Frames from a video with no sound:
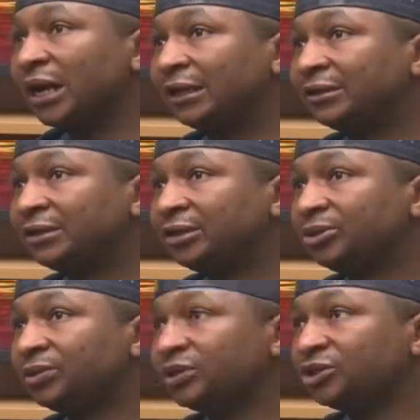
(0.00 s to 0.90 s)
the
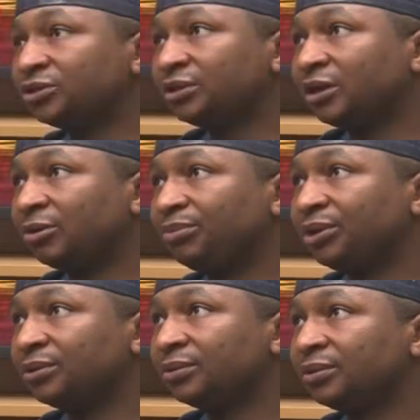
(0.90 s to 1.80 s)
rotational bill,
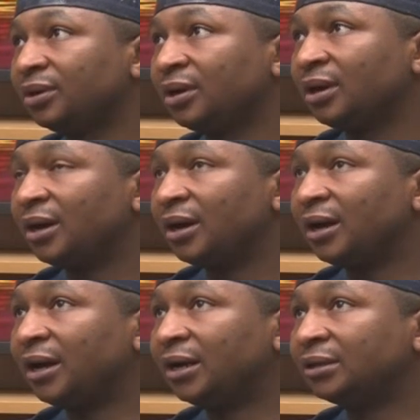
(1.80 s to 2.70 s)

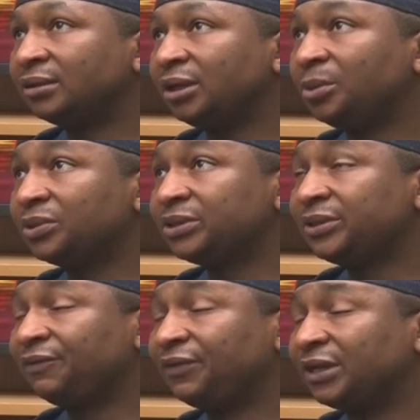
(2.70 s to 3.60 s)
it was the
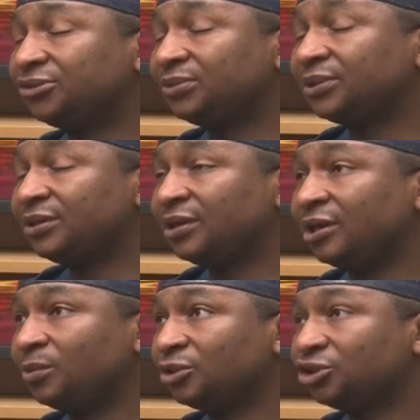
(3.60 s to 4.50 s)
first reading and it was
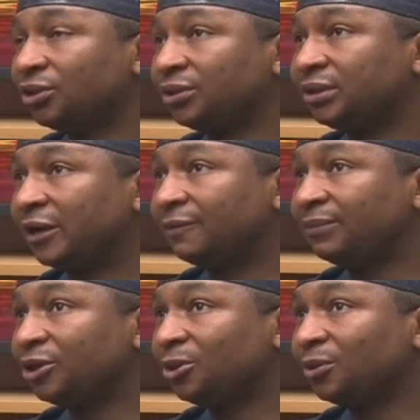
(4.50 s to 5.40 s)
shut down
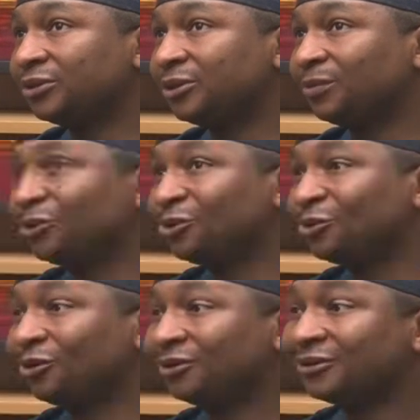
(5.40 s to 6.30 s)
because there was no
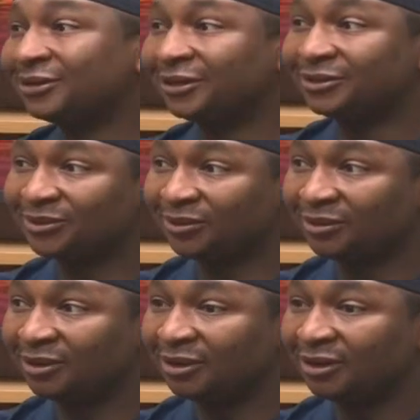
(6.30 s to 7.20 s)
consensus,
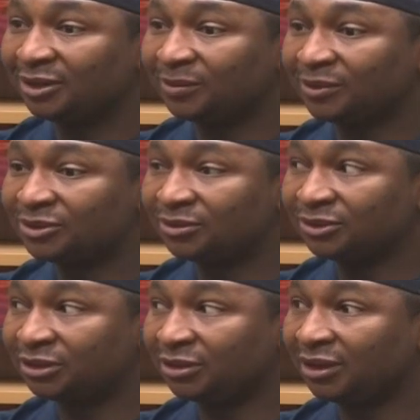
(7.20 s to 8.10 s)
there was no
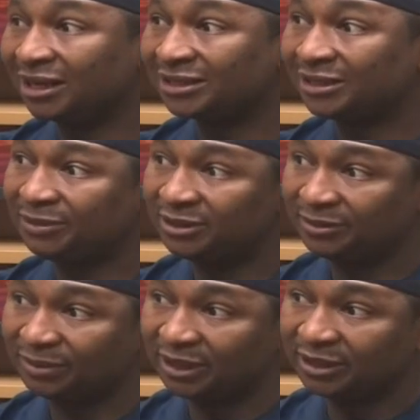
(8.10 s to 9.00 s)
general
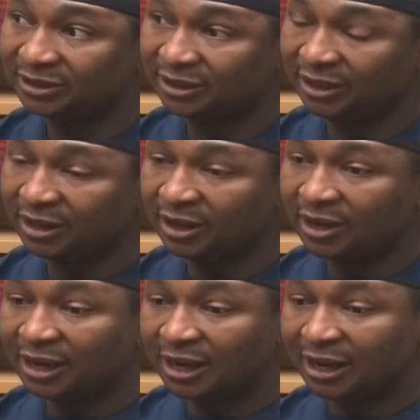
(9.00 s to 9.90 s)
acceptability.
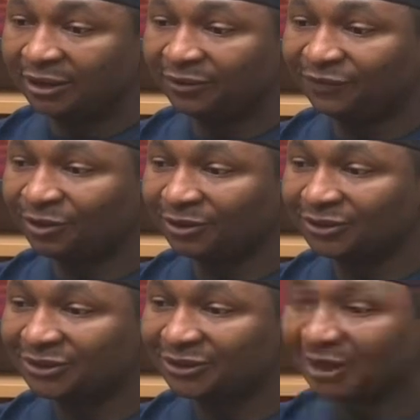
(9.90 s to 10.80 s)
And of course,
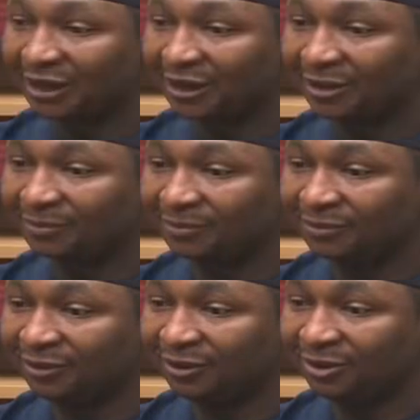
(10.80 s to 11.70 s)

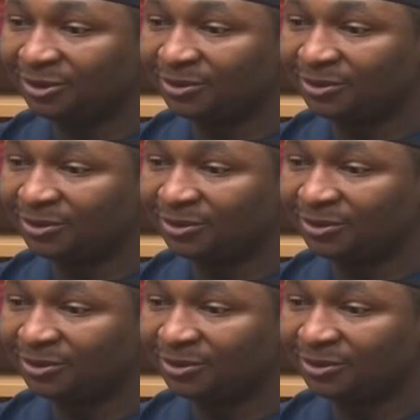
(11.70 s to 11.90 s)
you know,